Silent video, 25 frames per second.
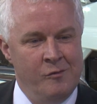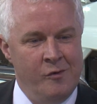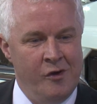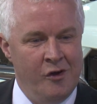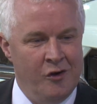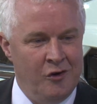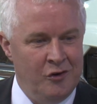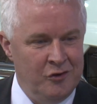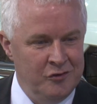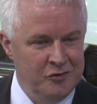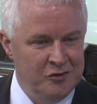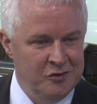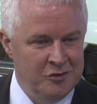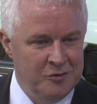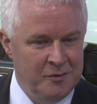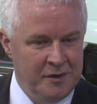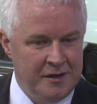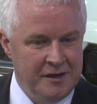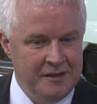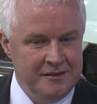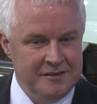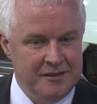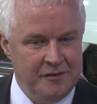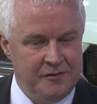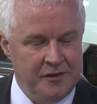We all know
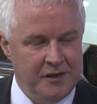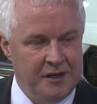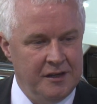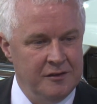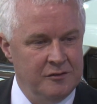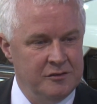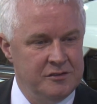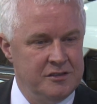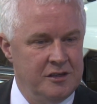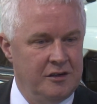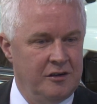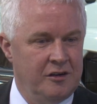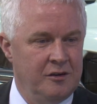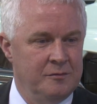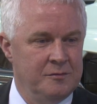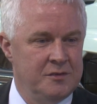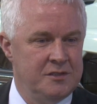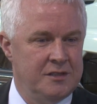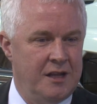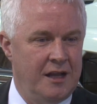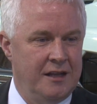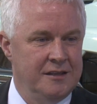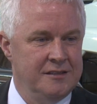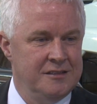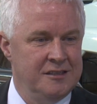we're in difficult
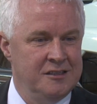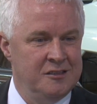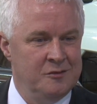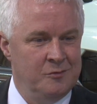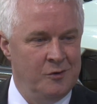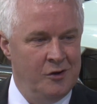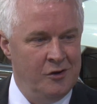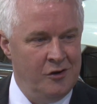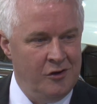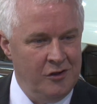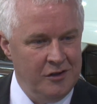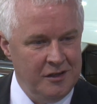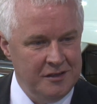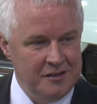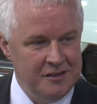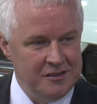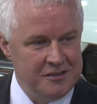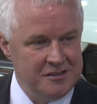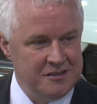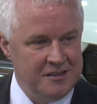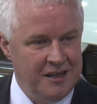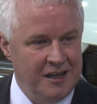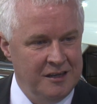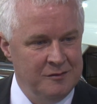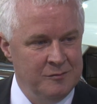circumstances. We all
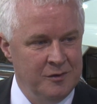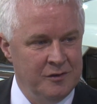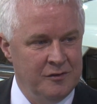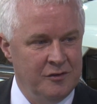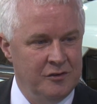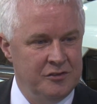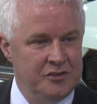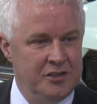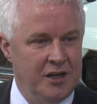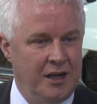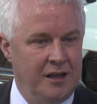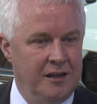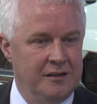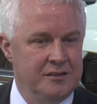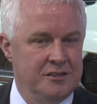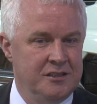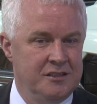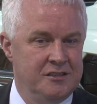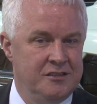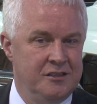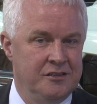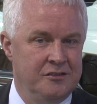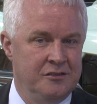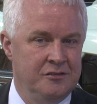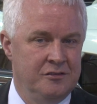understand we've got
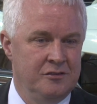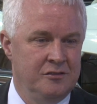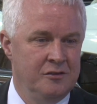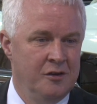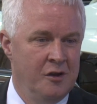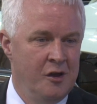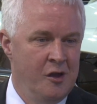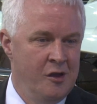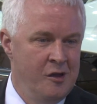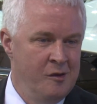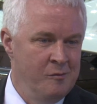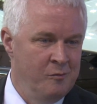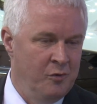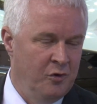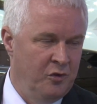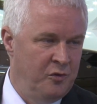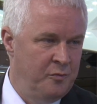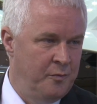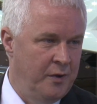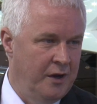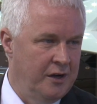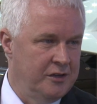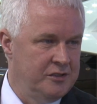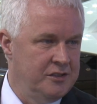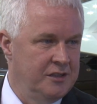challenges to do,
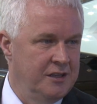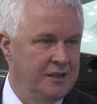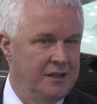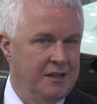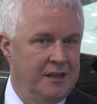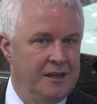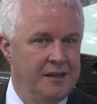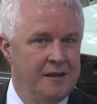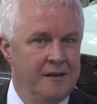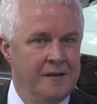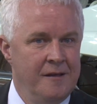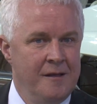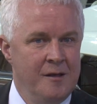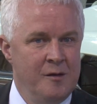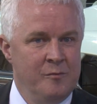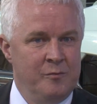both personally.